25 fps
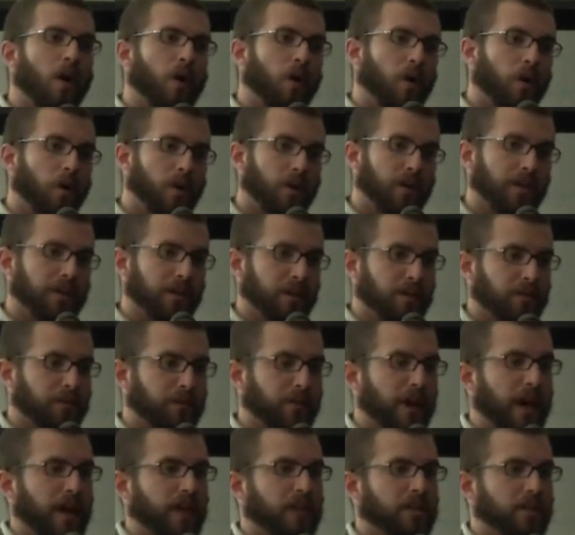or the
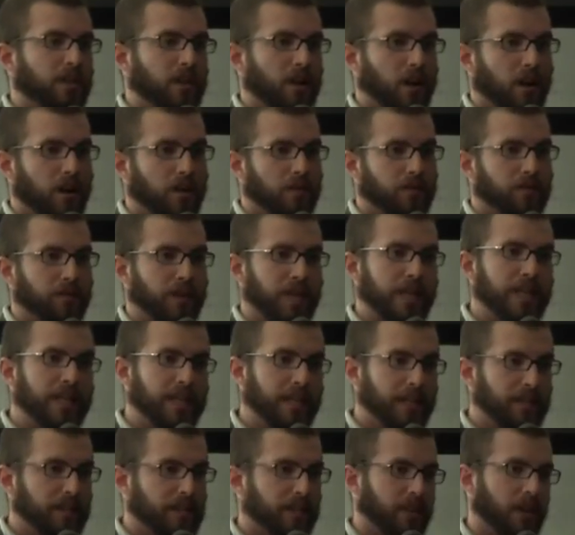effect of
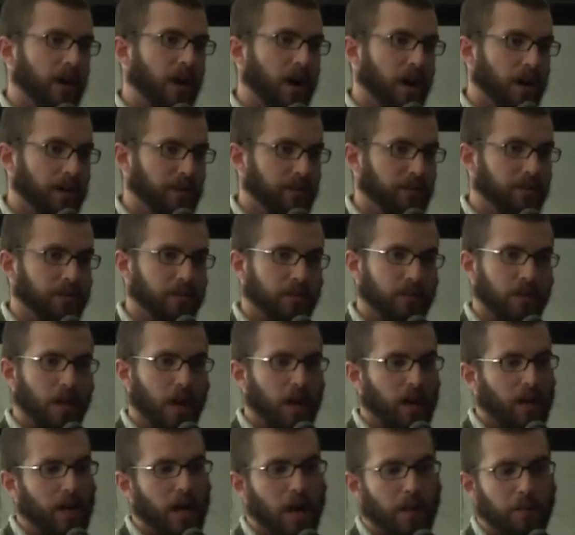heat on
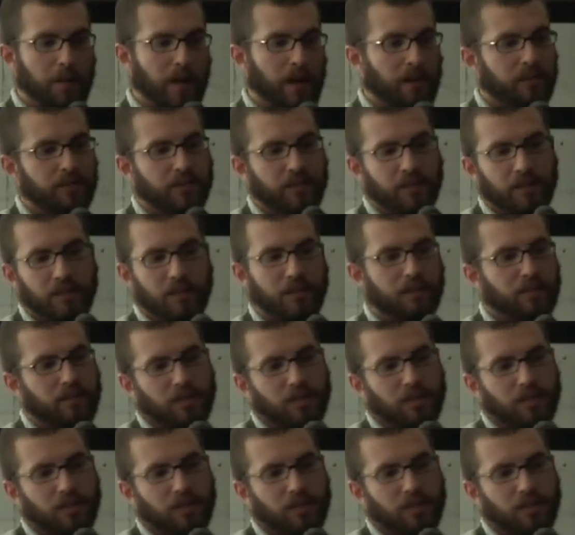compounds in this,